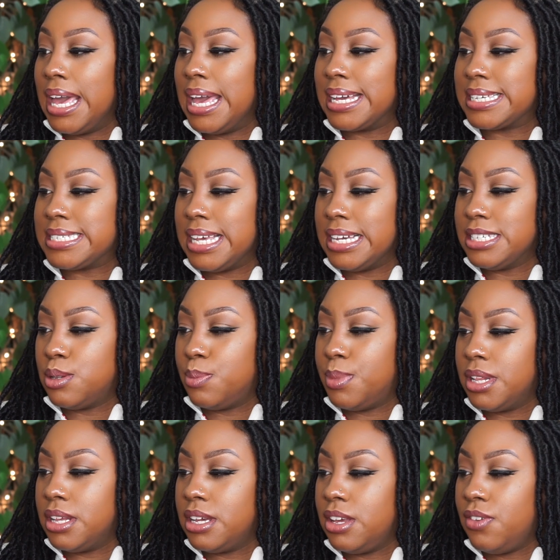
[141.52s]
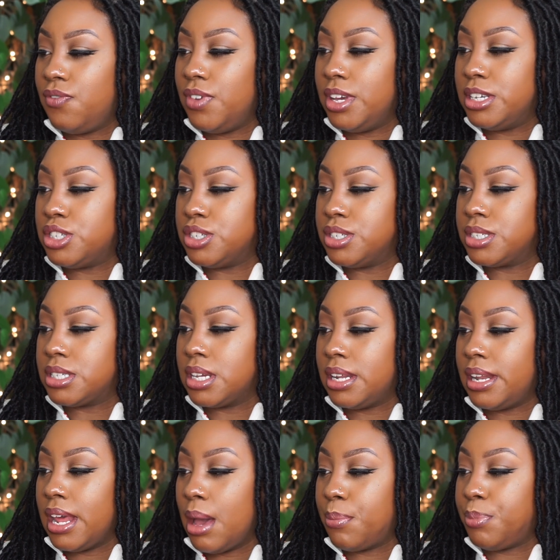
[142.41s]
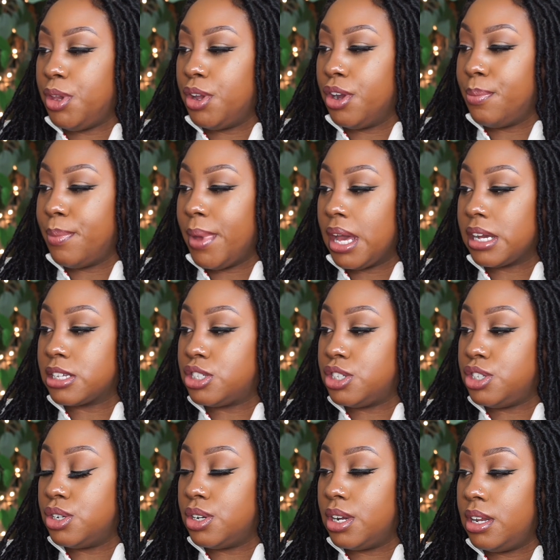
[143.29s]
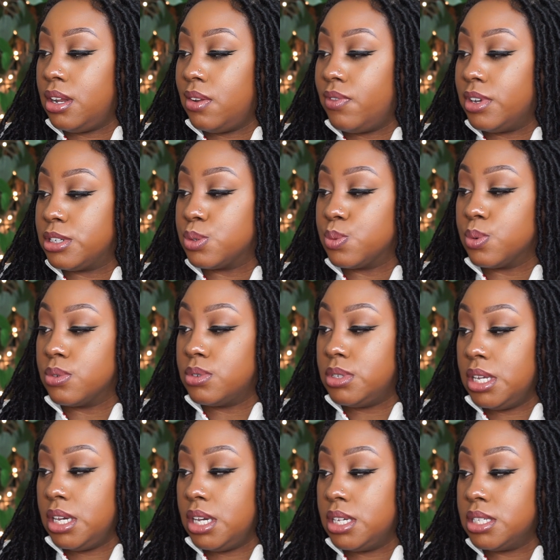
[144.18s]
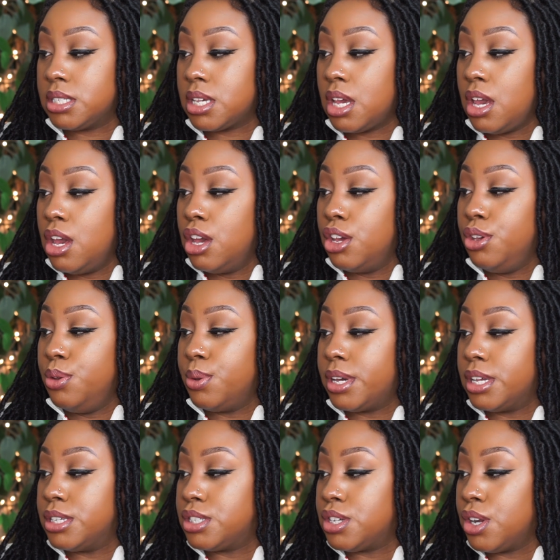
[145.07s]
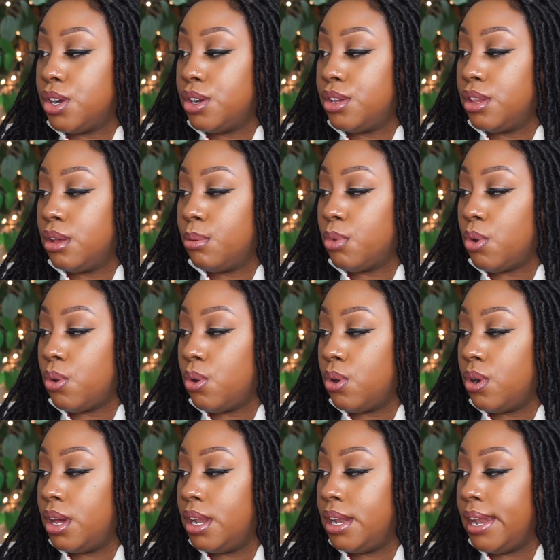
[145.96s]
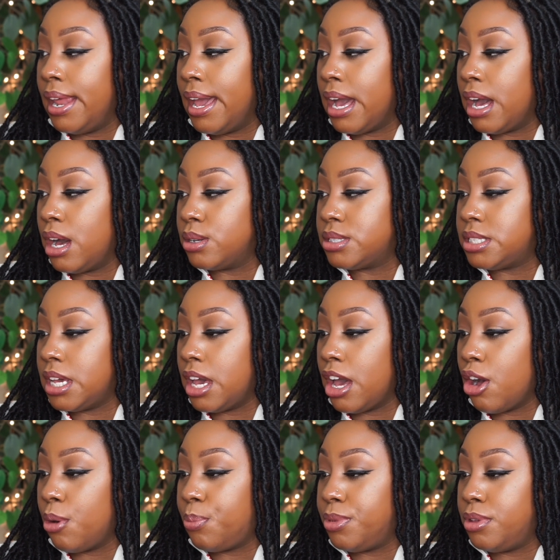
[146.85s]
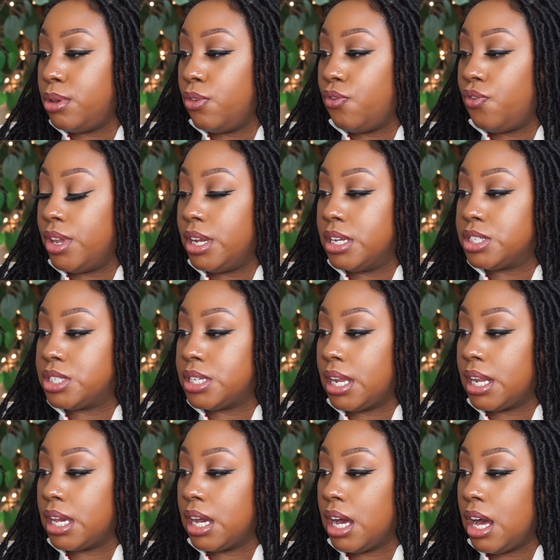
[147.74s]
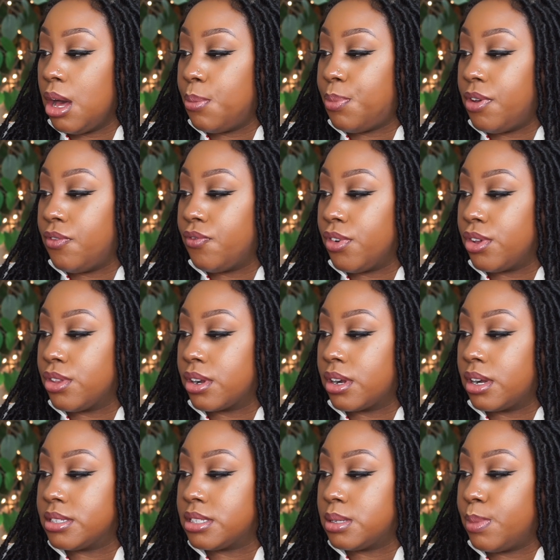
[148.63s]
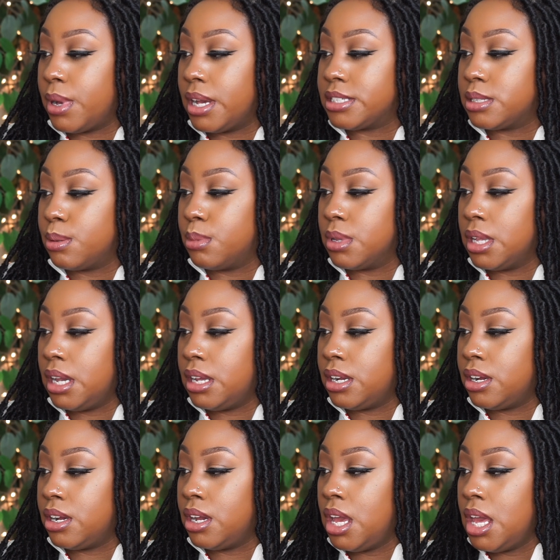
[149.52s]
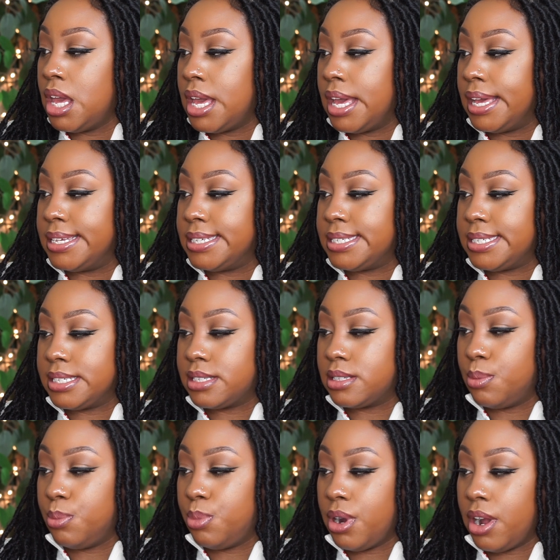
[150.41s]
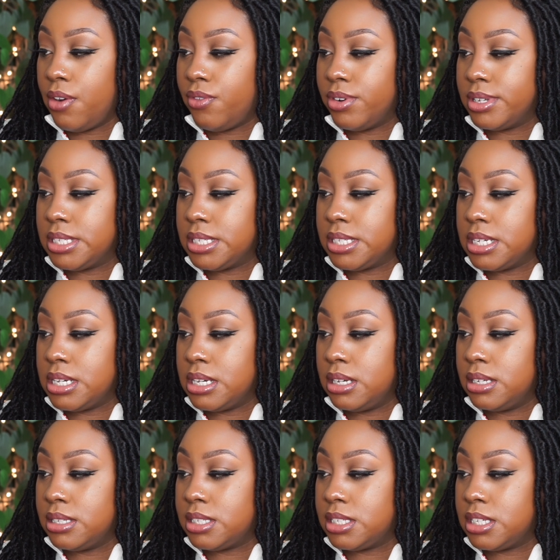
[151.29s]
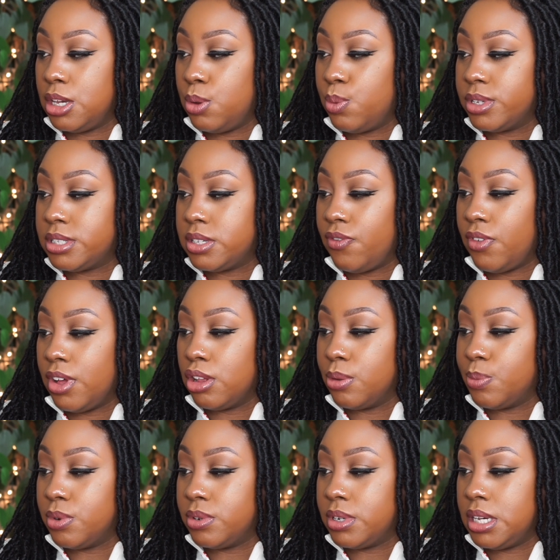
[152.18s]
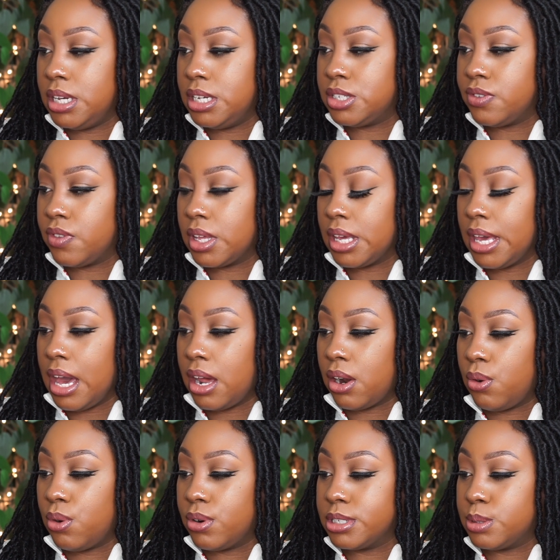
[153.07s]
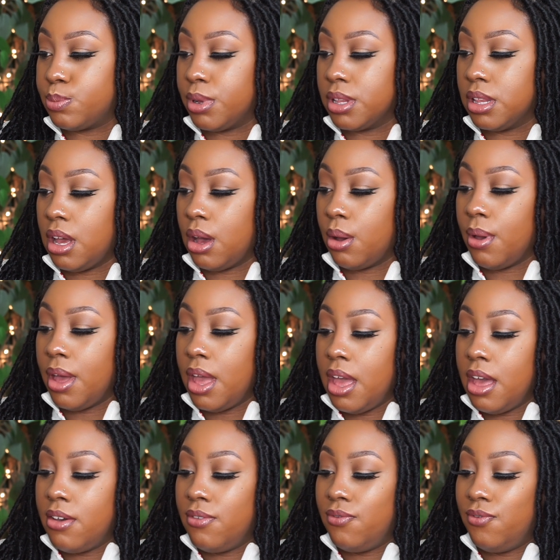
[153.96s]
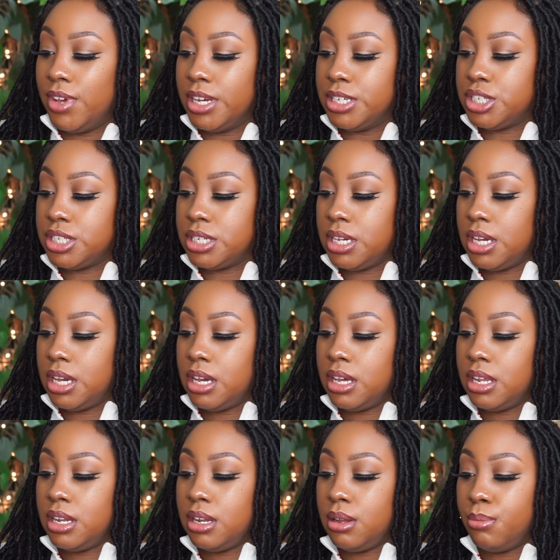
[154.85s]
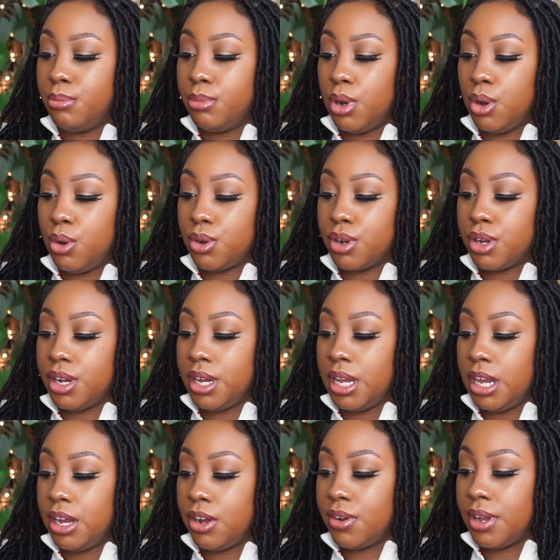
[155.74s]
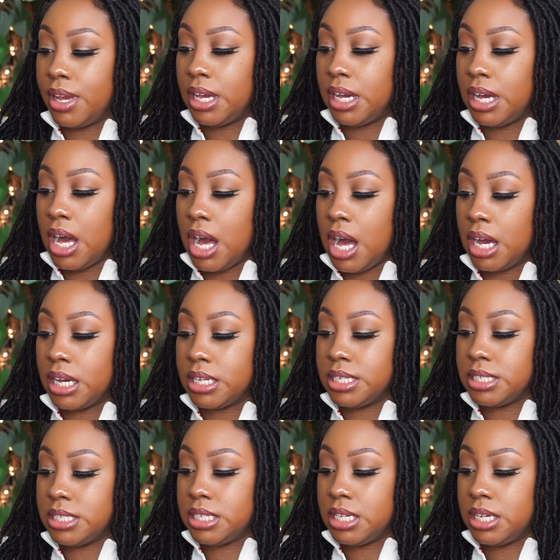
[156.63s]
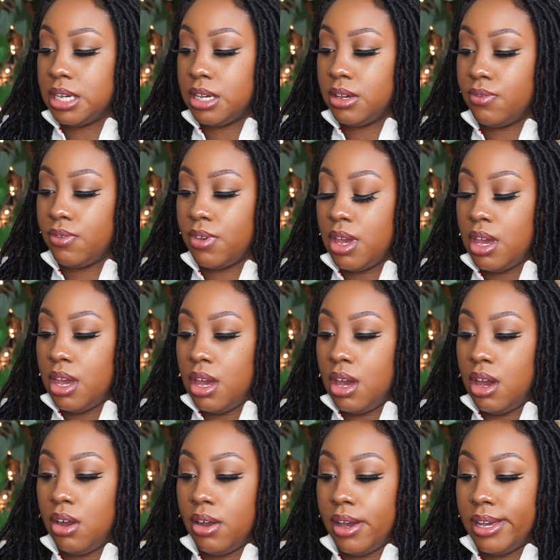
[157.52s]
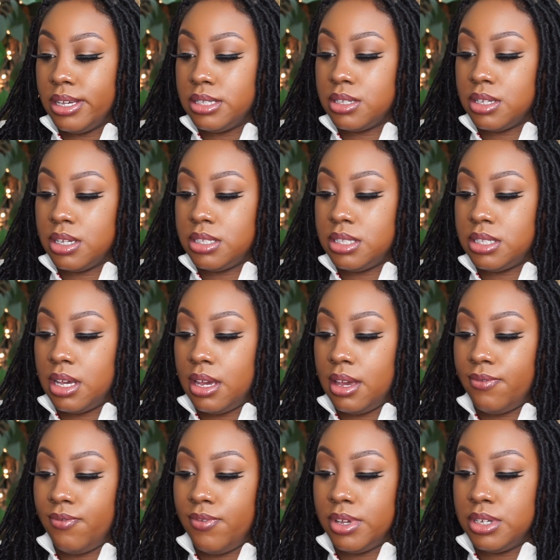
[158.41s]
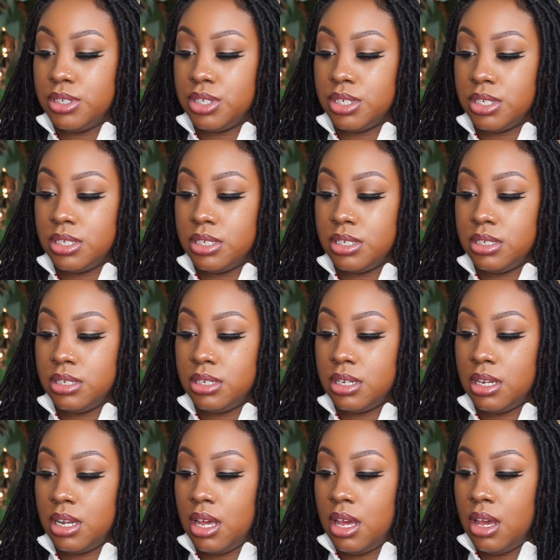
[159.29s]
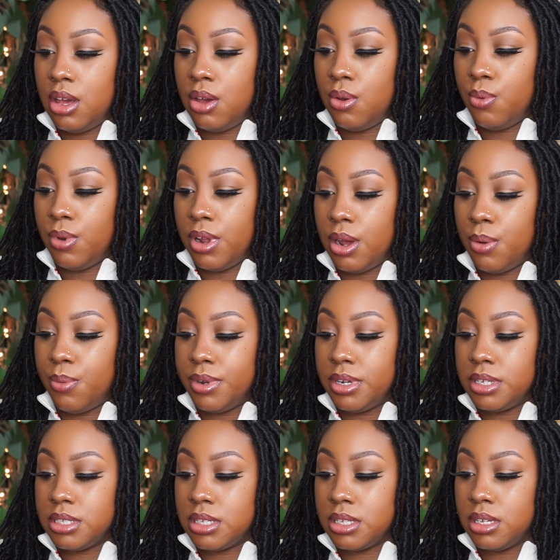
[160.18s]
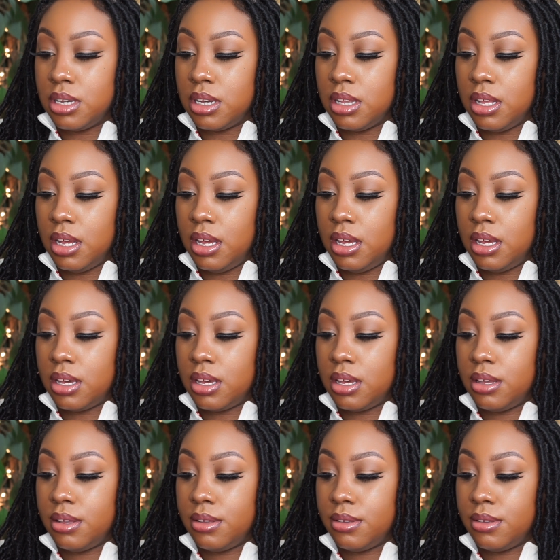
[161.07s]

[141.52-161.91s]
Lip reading: Accessibility features adapt your Mac to your individual needs. You can turn them on now to help you finish setting up and further customize them later in system preferences. See what's available in each of the categories below. Vision, motor, hearing, cognitive. Okay, so let's say vision, what I want it to look like.